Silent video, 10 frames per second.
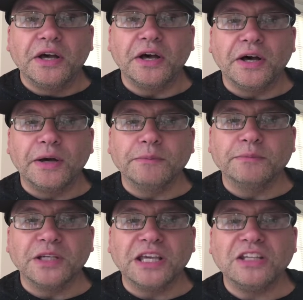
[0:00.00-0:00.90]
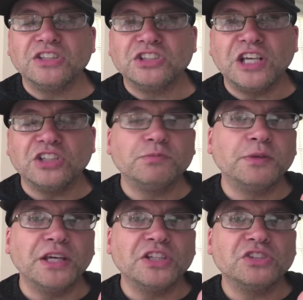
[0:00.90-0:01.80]
Um, again, this takes
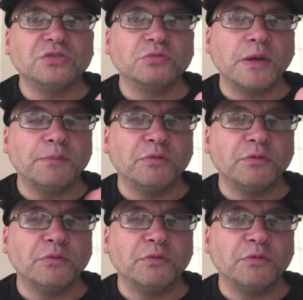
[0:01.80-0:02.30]
place right